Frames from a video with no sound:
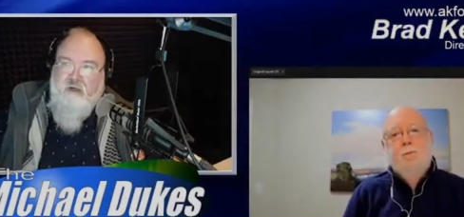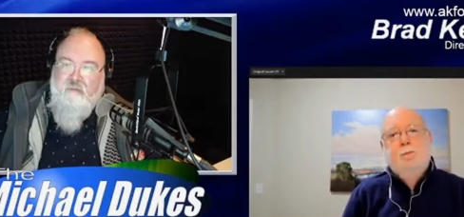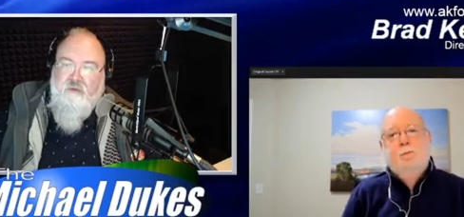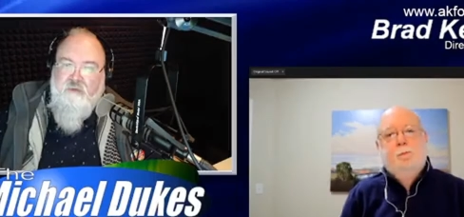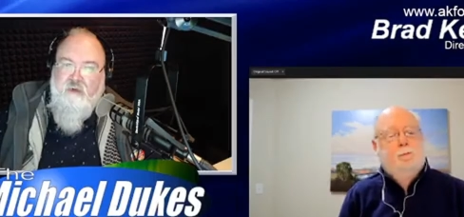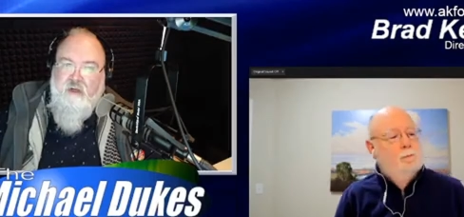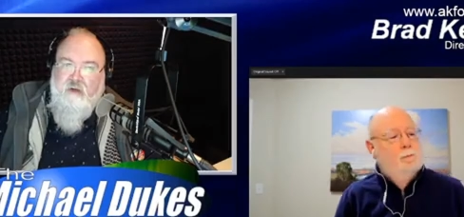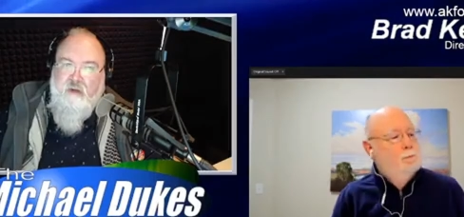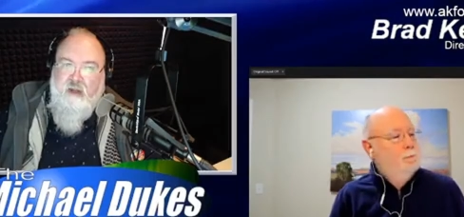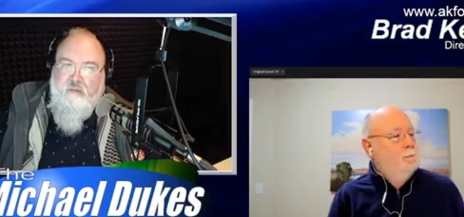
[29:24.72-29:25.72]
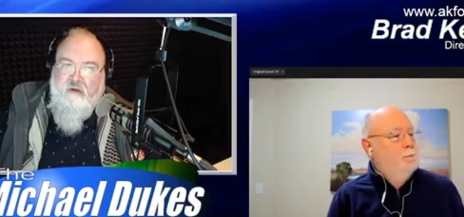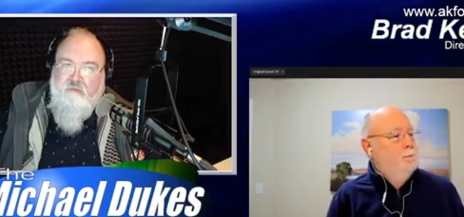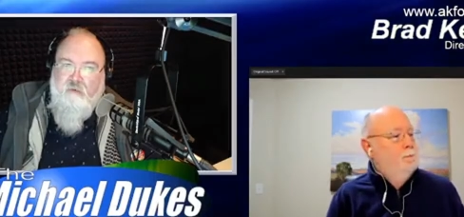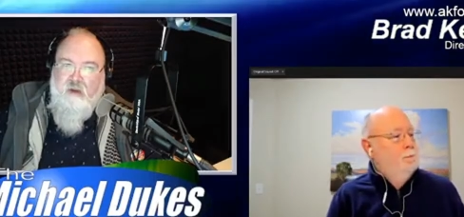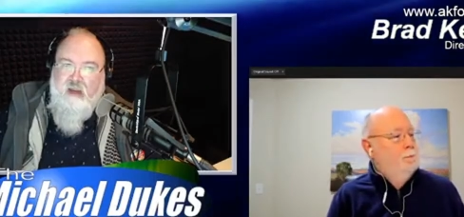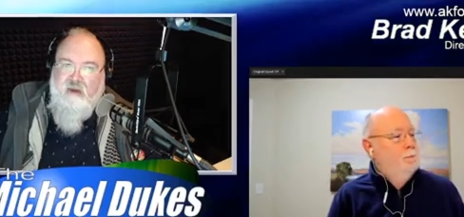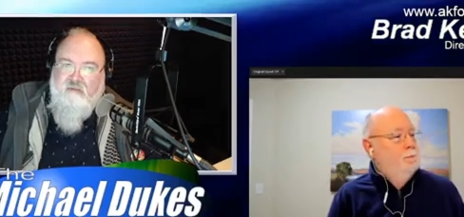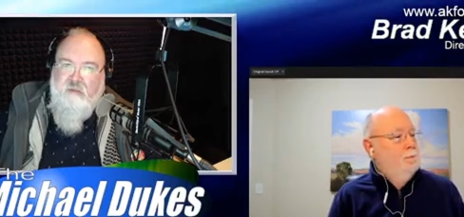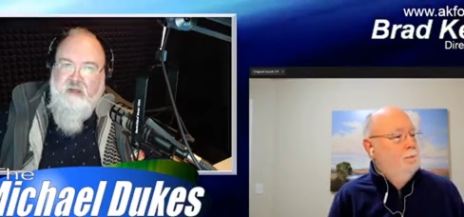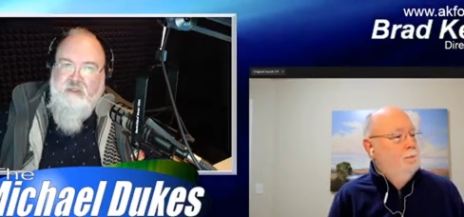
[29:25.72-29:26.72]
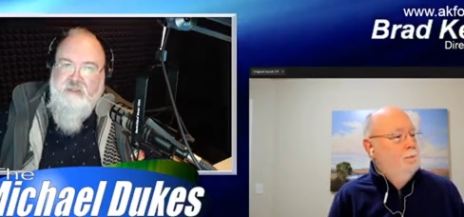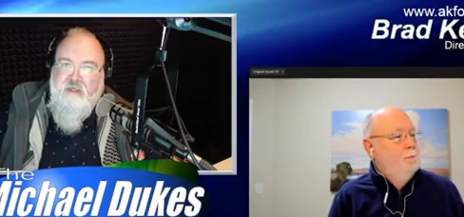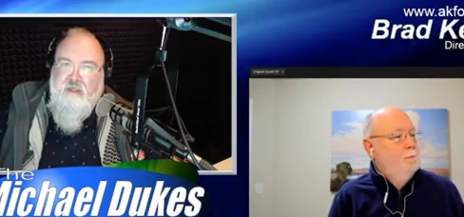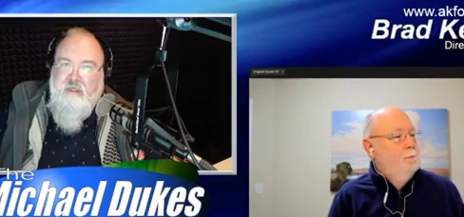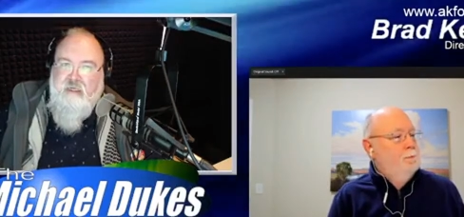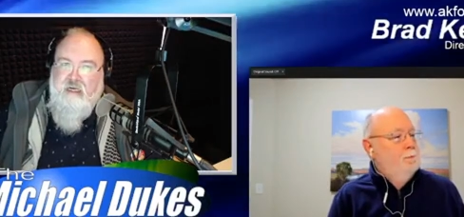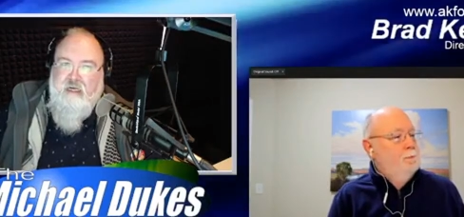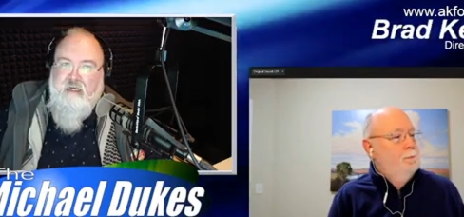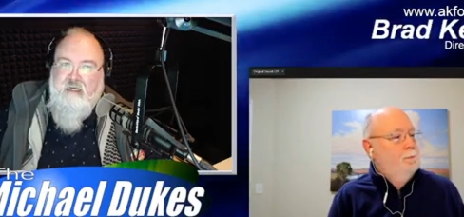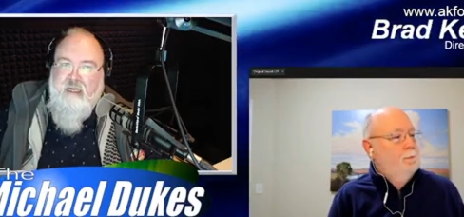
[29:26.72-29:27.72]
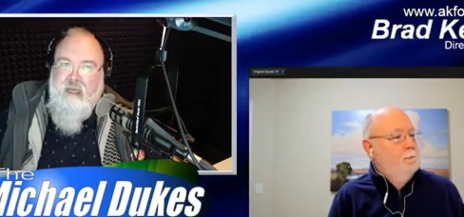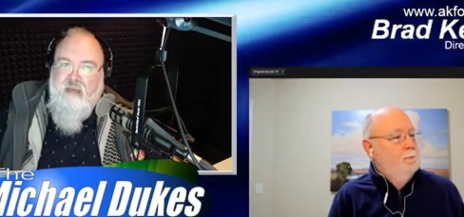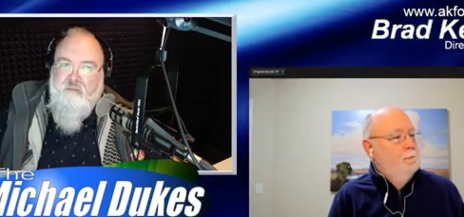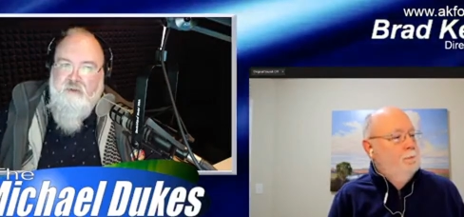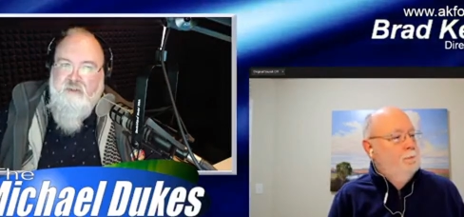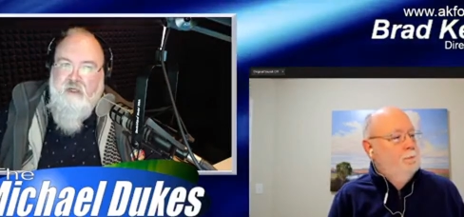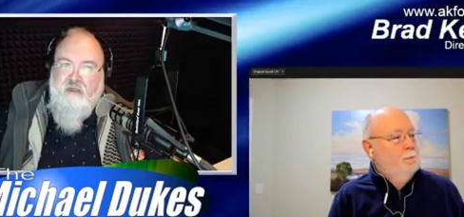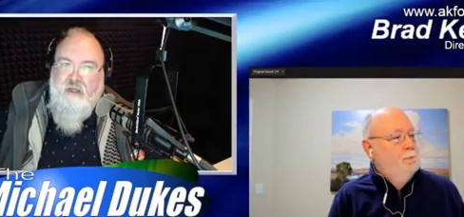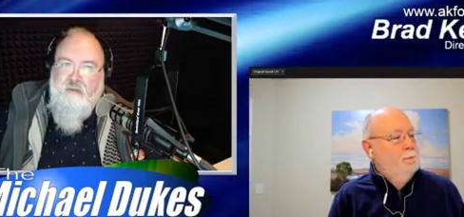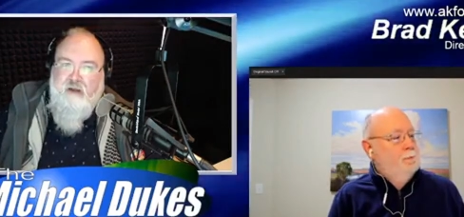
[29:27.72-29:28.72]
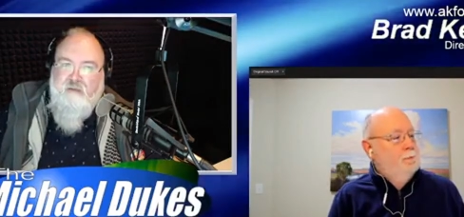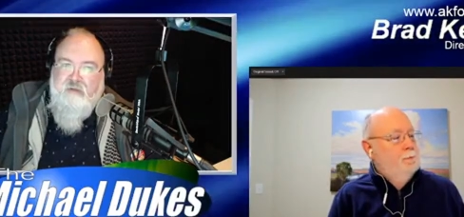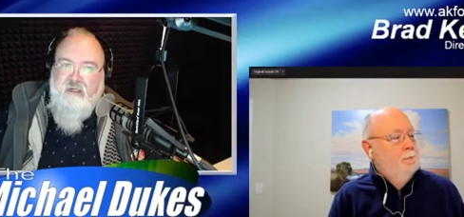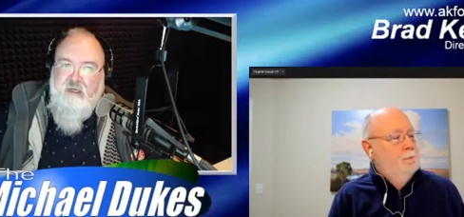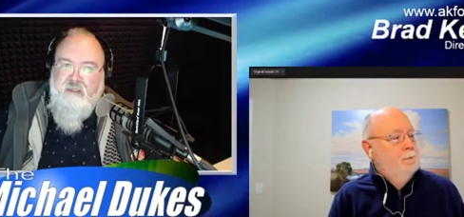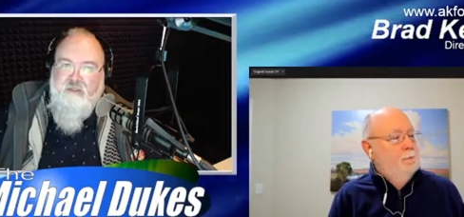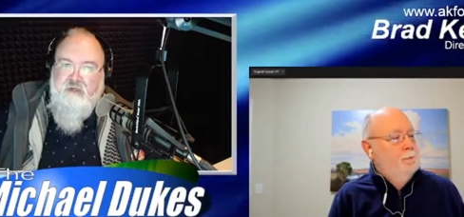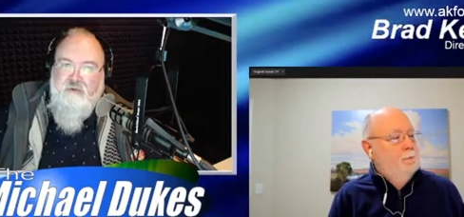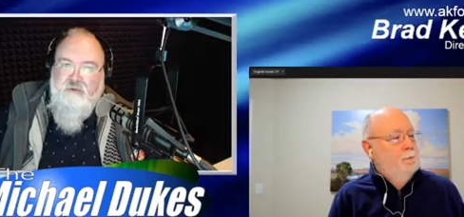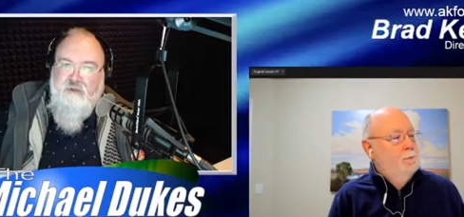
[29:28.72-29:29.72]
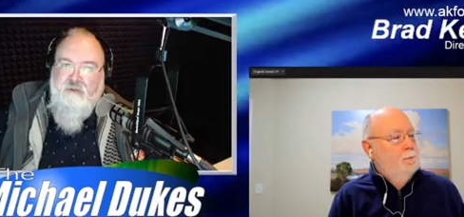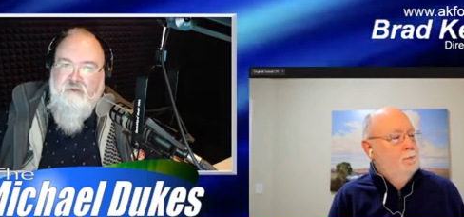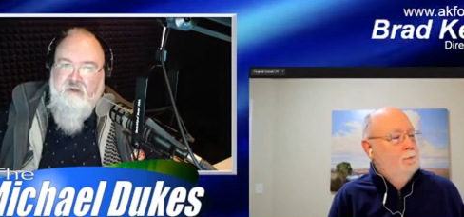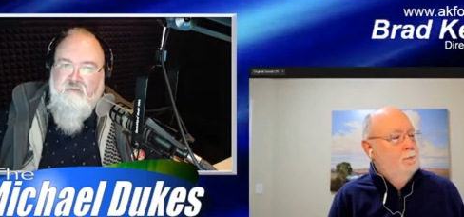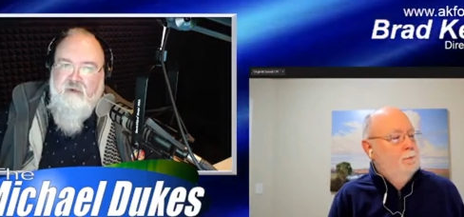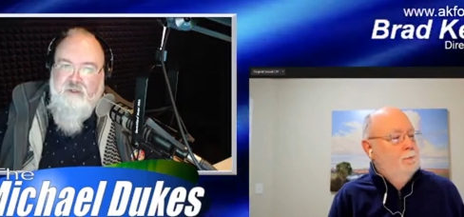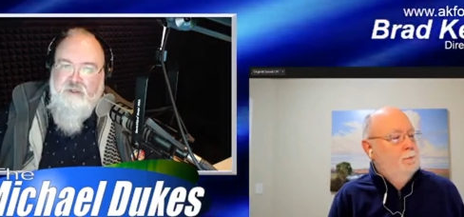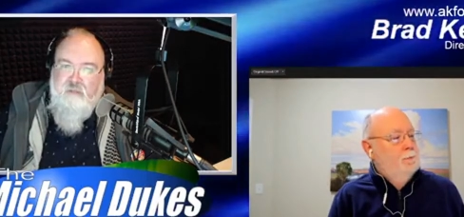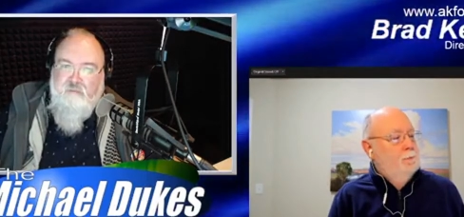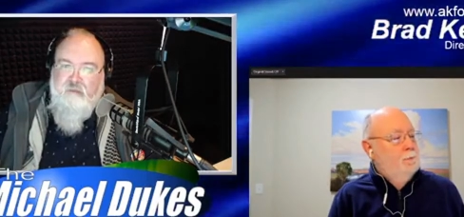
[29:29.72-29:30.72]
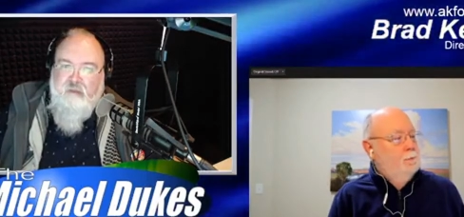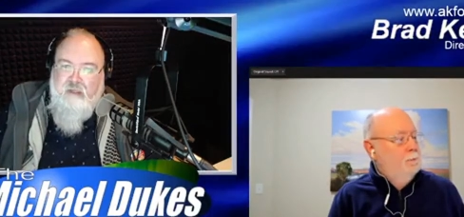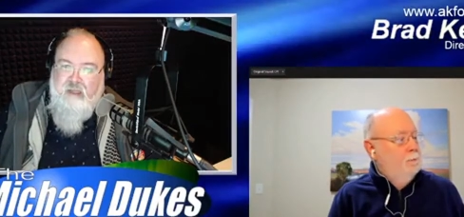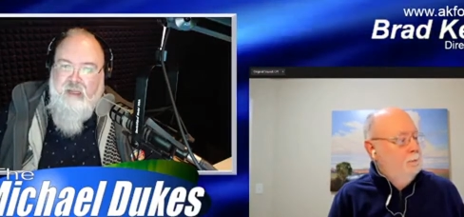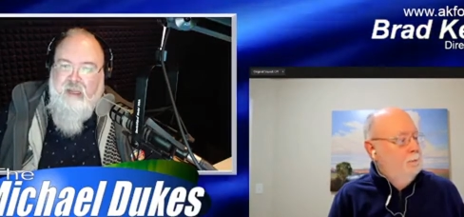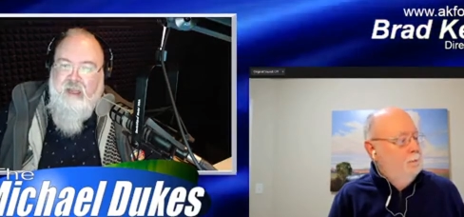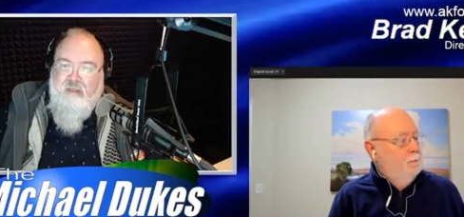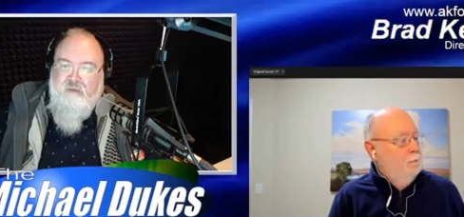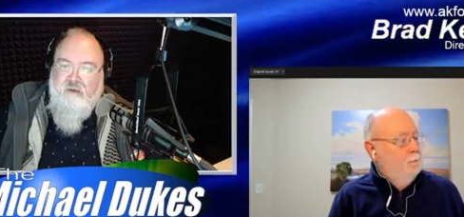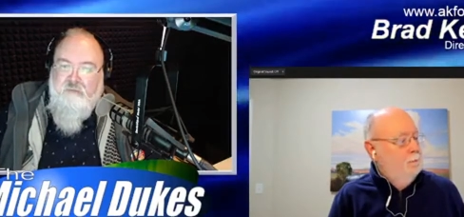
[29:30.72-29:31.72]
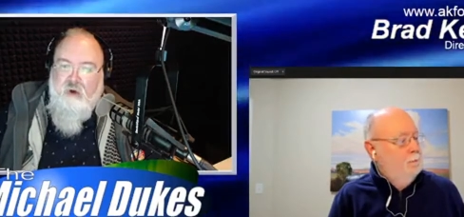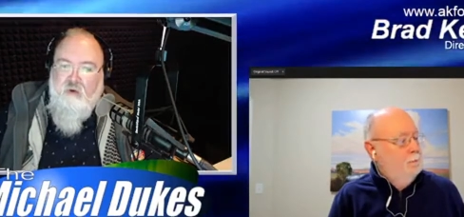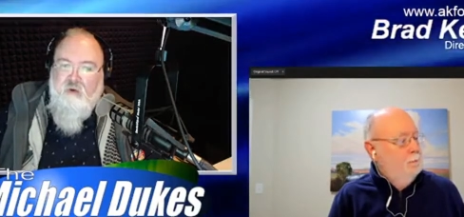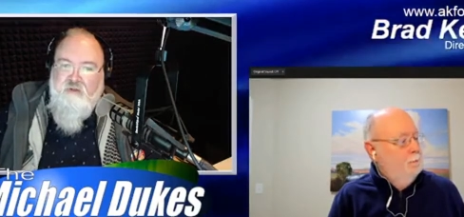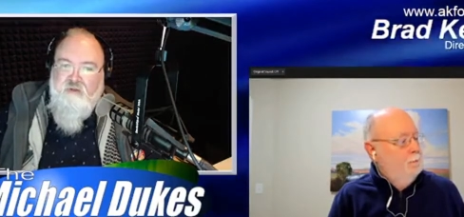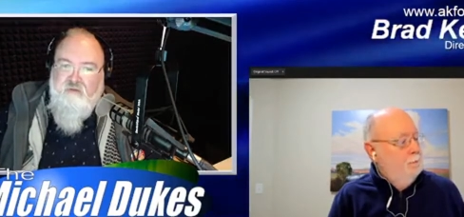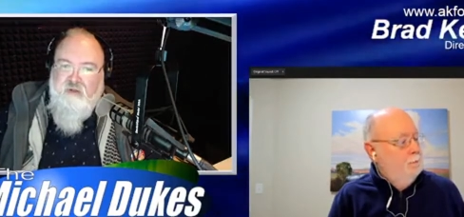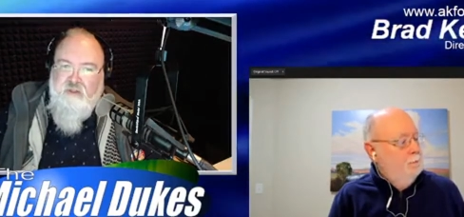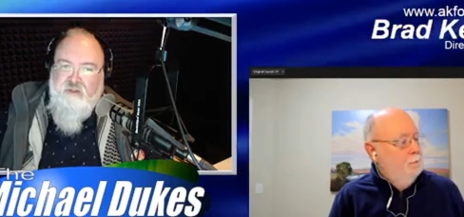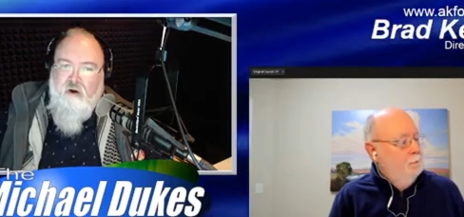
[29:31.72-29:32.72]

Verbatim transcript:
Speaker 1: to number three. Here we got about four and a half minutes. Uh, and we're talking about the Constitutional Convention. And the opponents of this